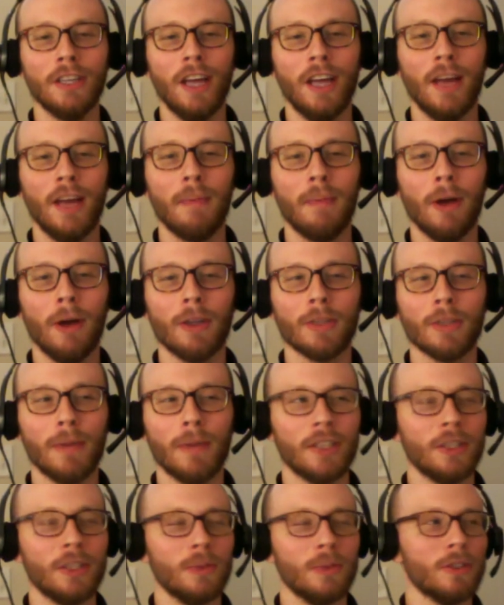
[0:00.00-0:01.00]
And Belgium
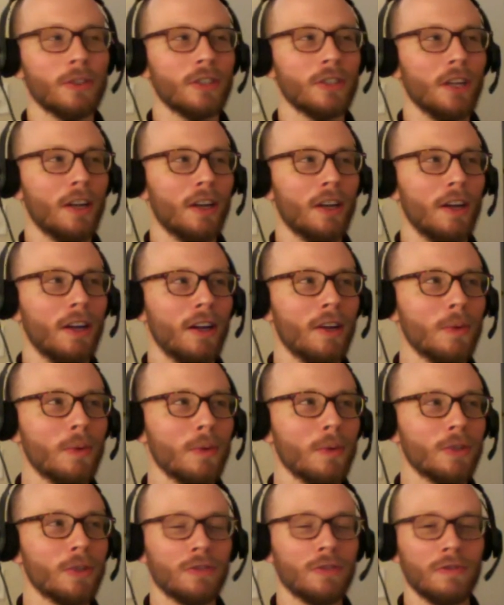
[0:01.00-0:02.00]
actually
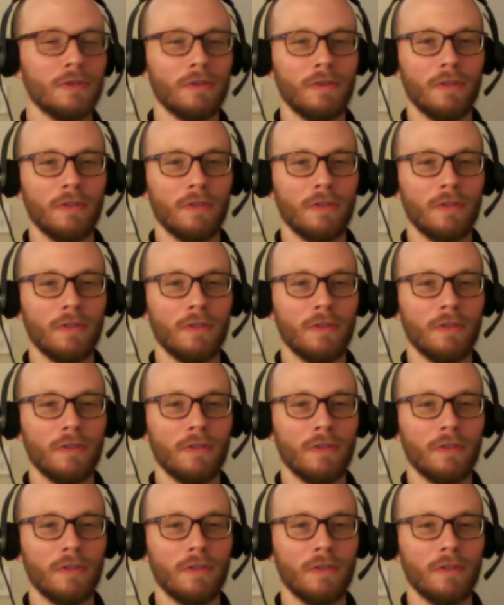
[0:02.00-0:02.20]
was